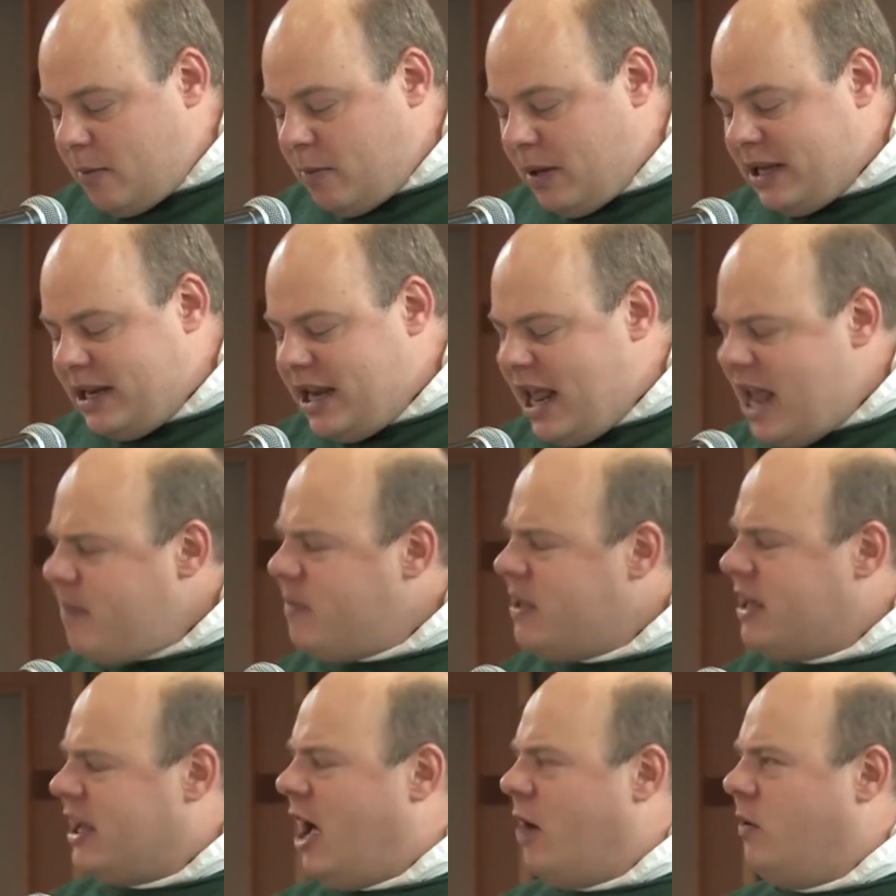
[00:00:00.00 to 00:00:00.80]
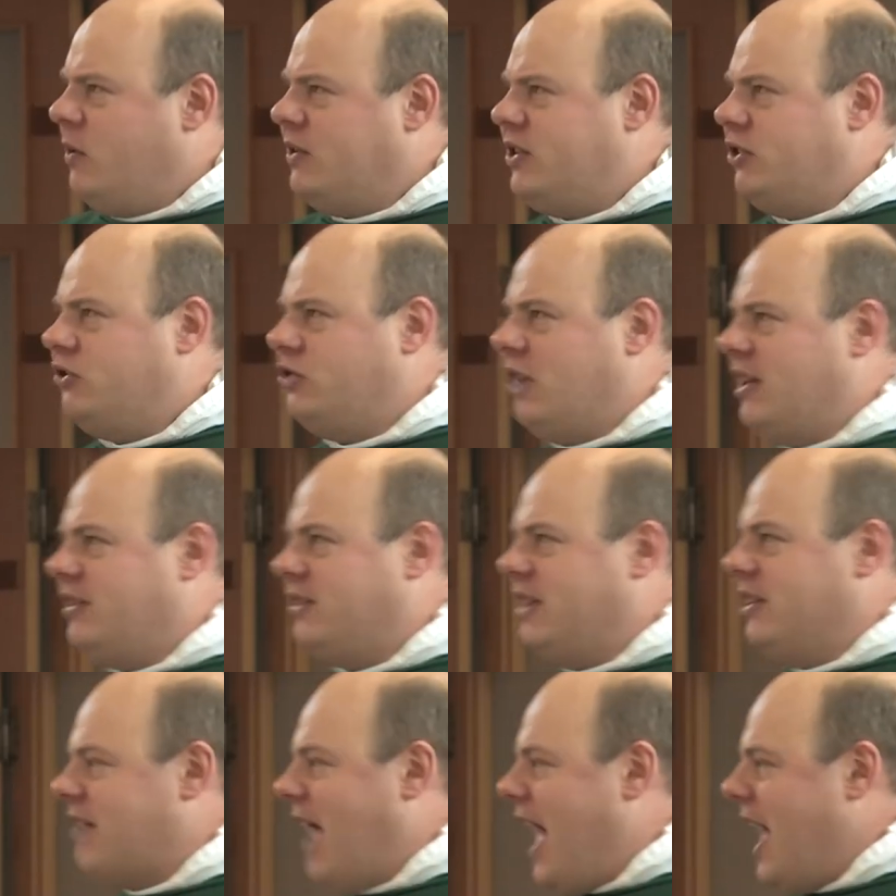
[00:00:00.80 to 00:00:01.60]
But naming, I would
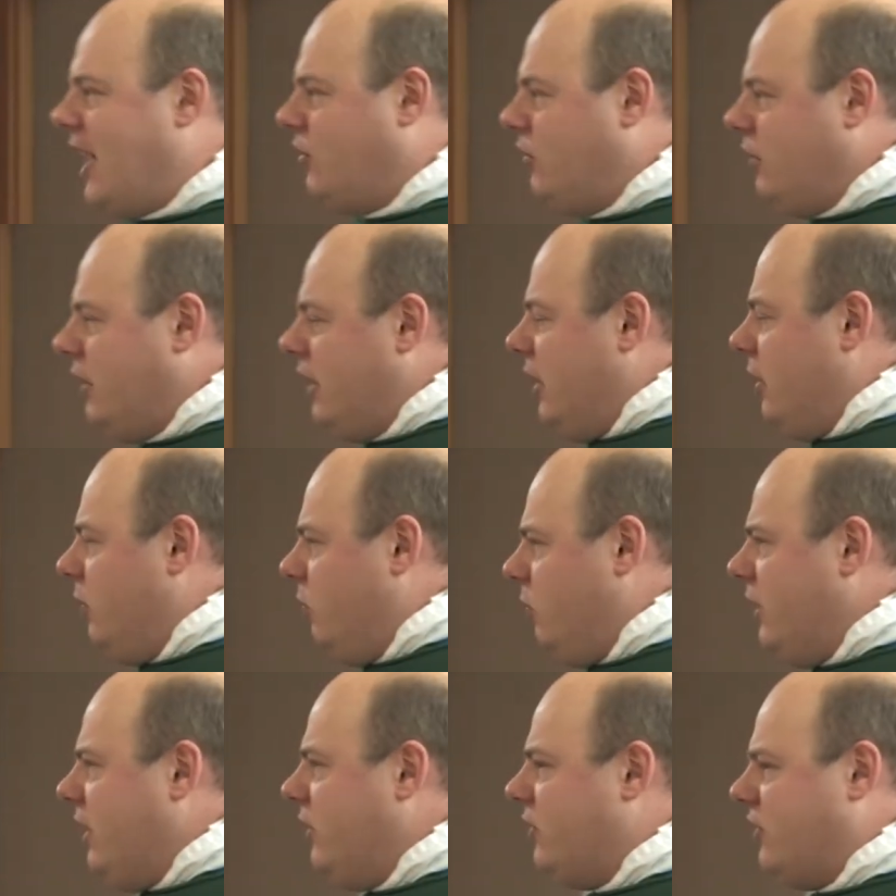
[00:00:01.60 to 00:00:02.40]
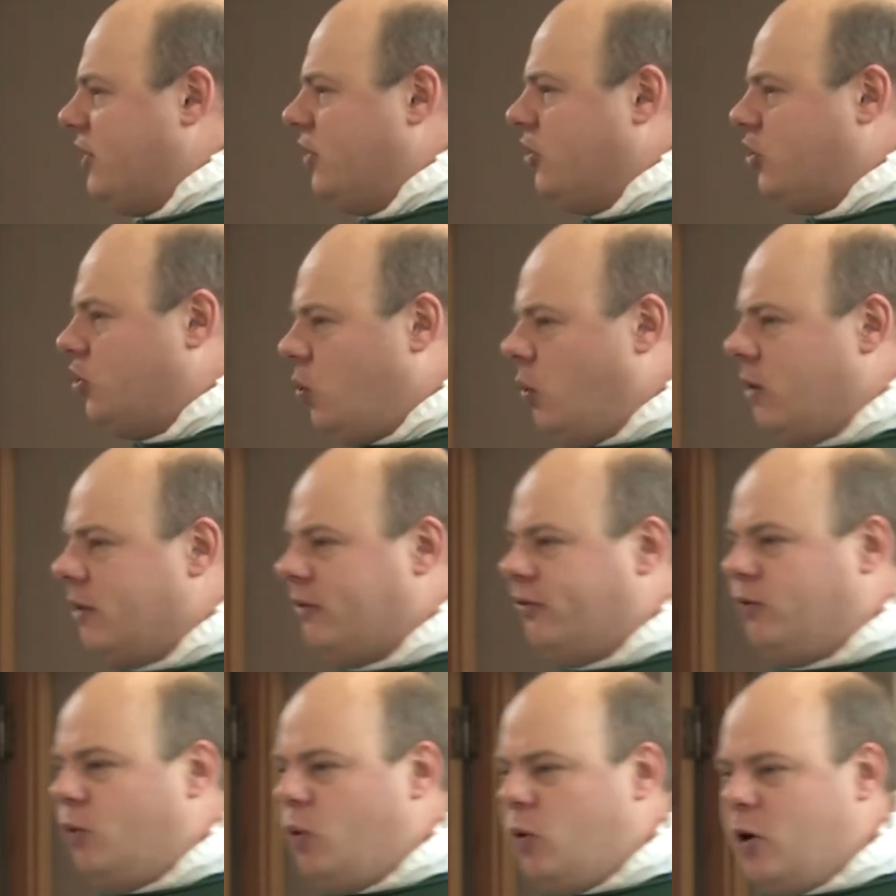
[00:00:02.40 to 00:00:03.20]
suggest, is actually really just a short
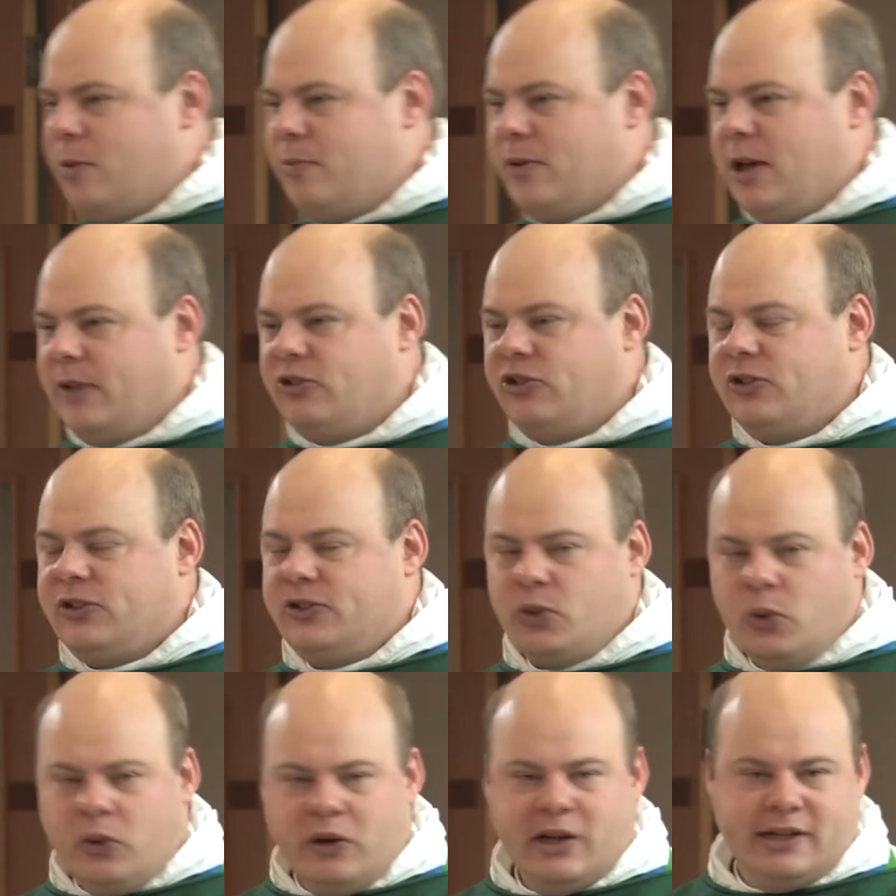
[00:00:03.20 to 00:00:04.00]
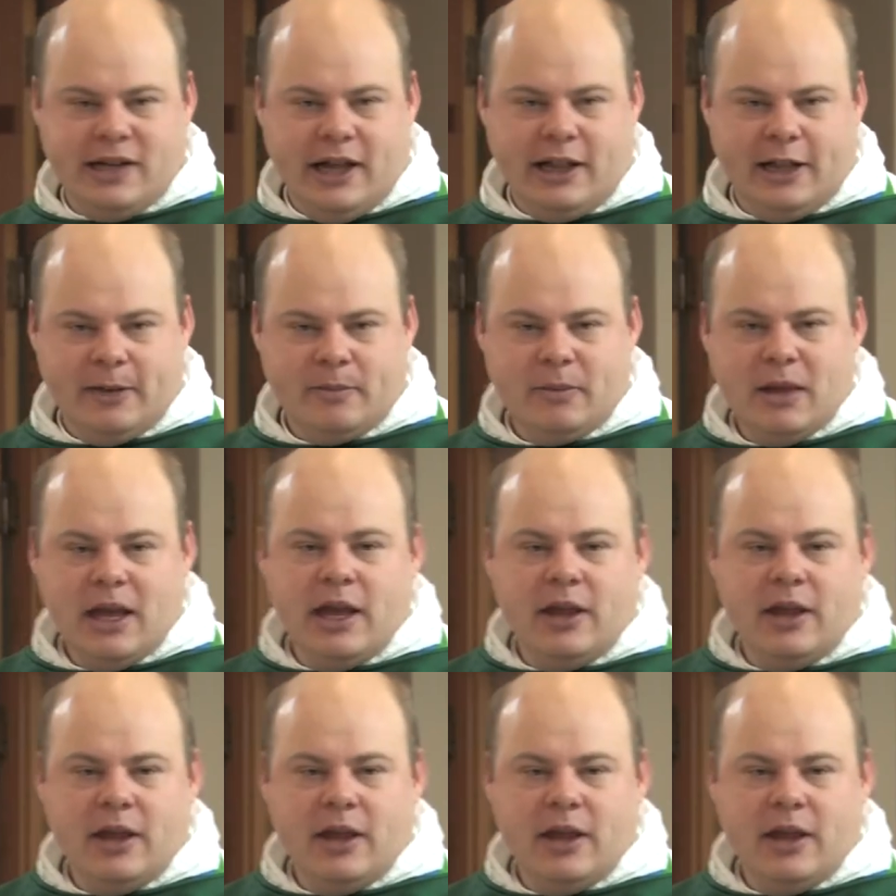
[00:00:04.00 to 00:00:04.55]
form of storytelling.